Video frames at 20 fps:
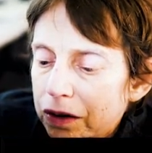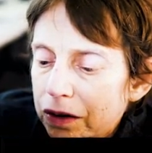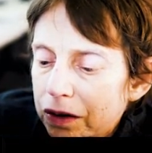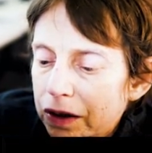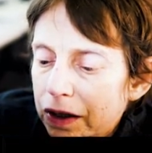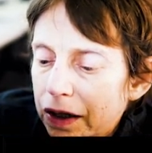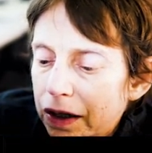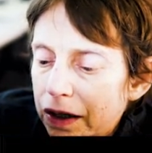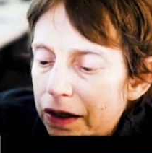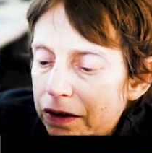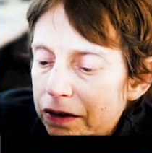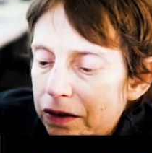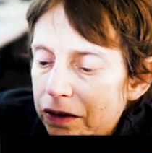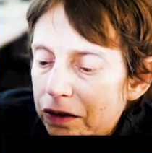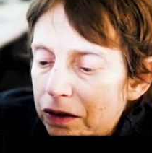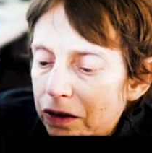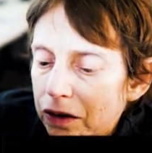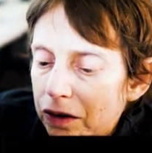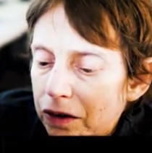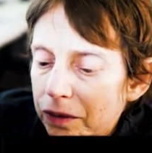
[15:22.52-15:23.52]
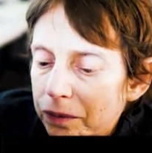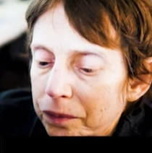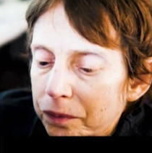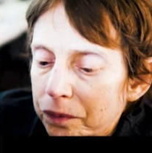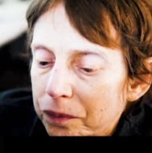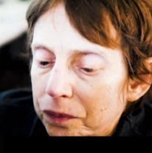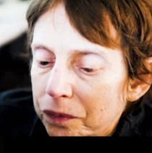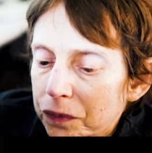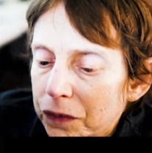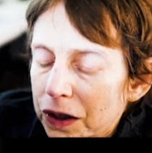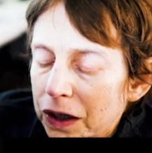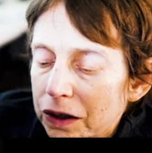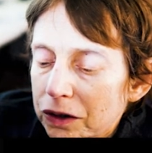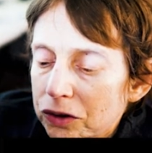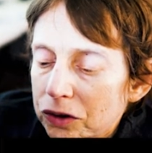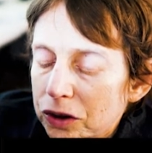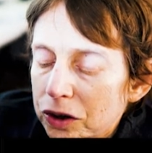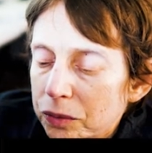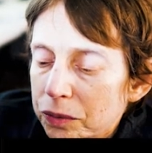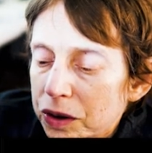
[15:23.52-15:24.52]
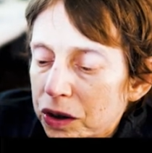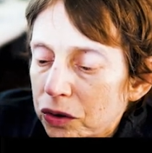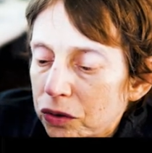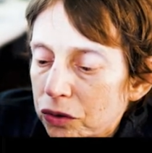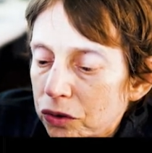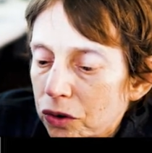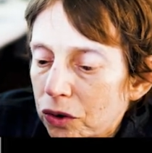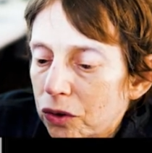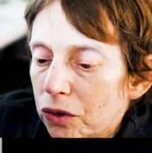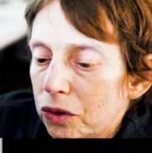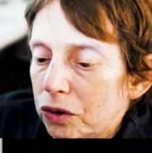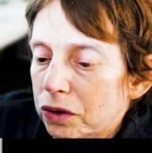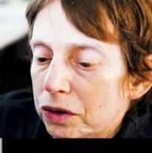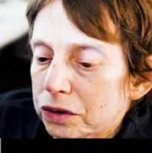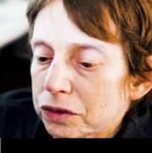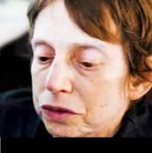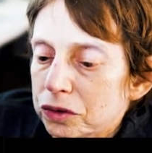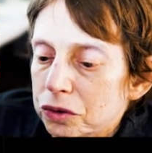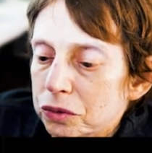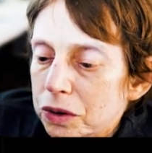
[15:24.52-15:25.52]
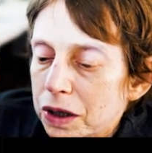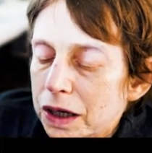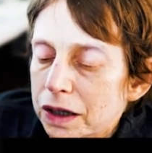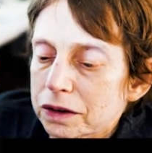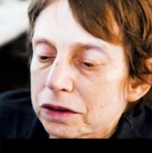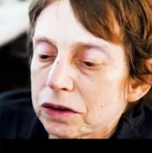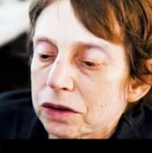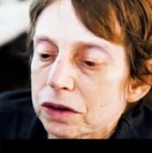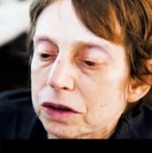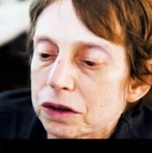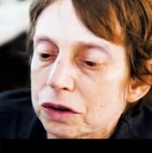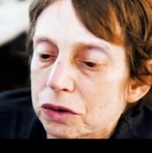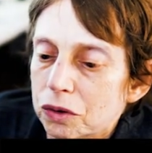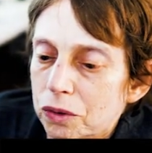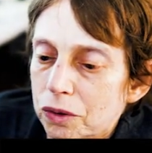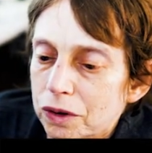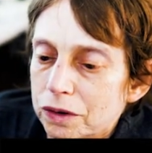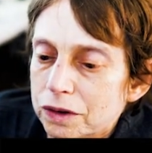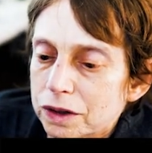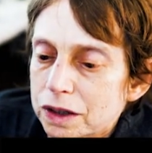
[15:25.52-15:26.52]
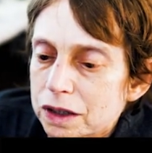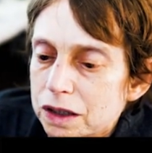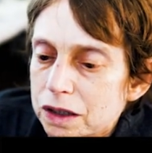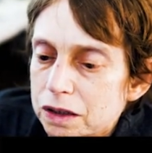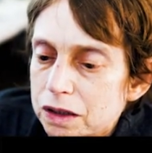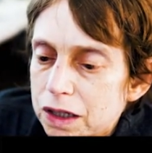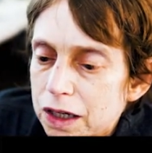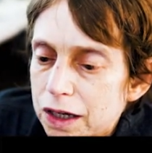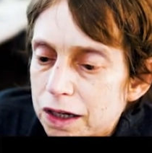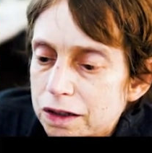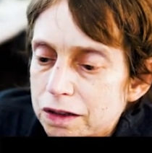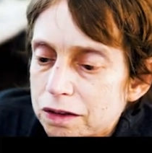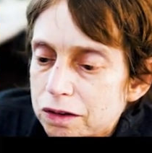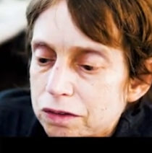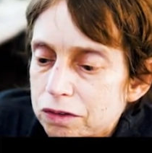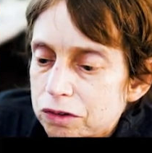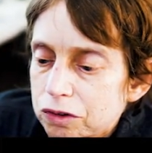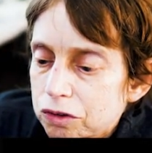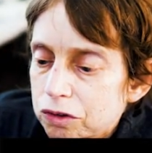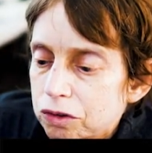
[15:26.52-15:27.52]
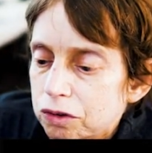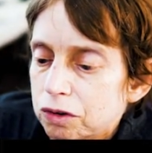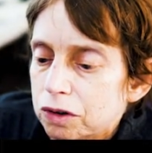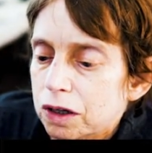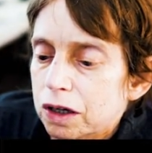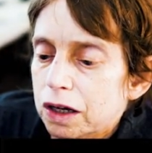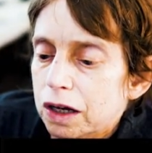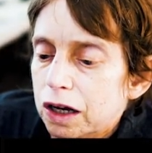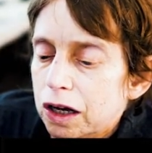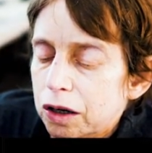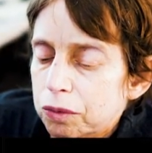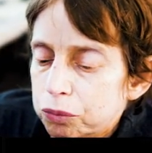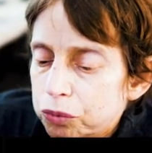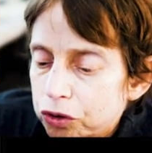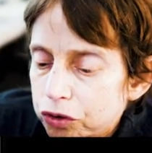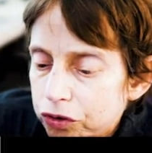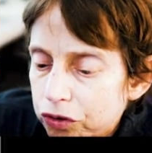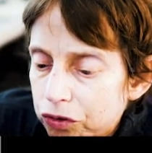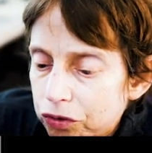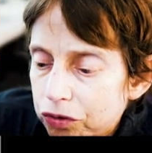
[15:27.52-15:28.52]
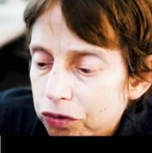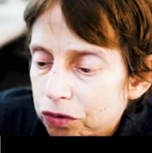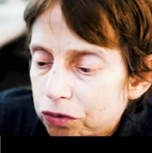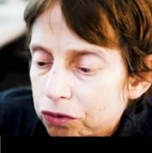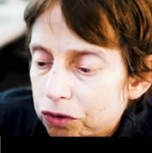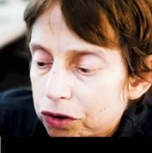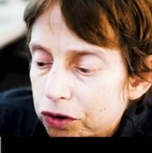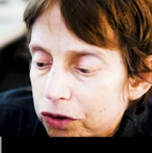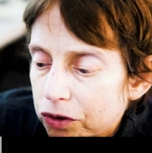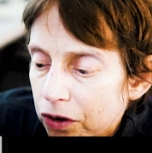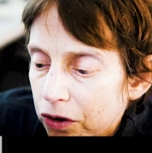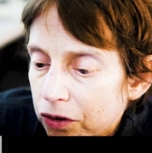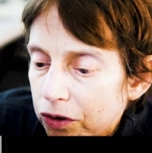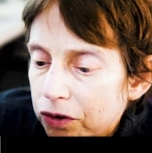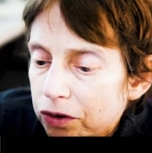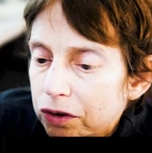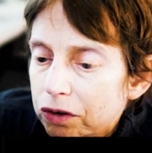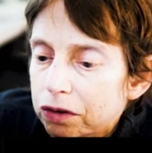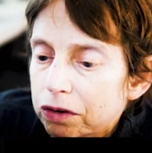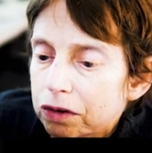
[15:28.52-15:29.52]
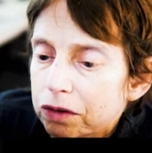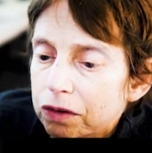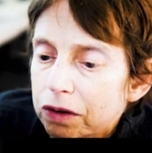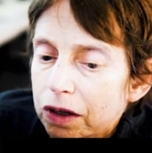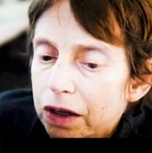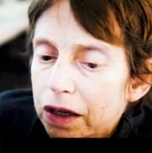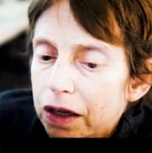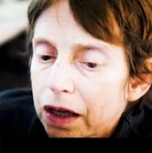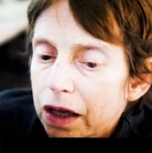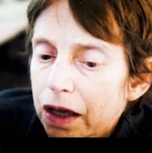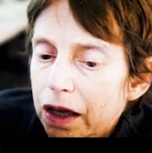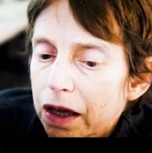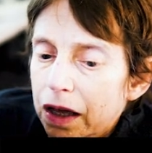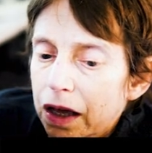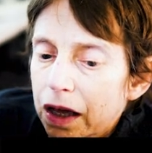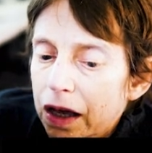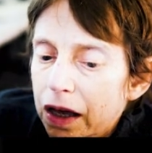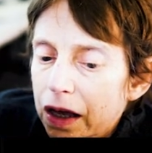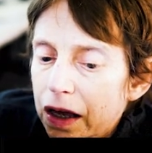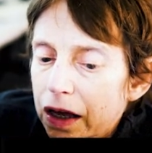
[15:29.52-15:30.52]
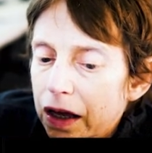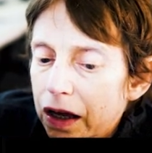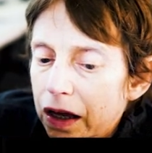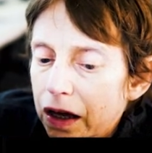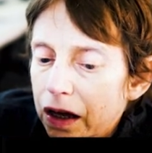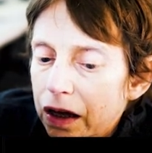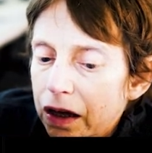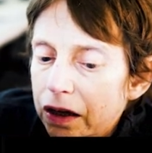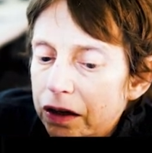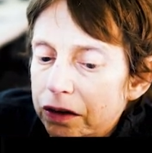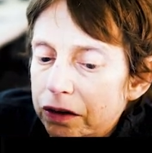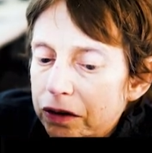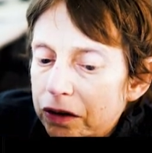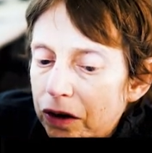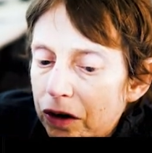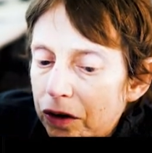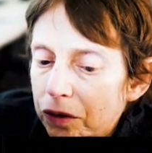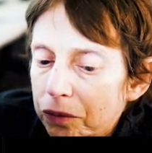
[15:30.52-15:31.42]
that the HTML call to actually call the canister and produce the result. And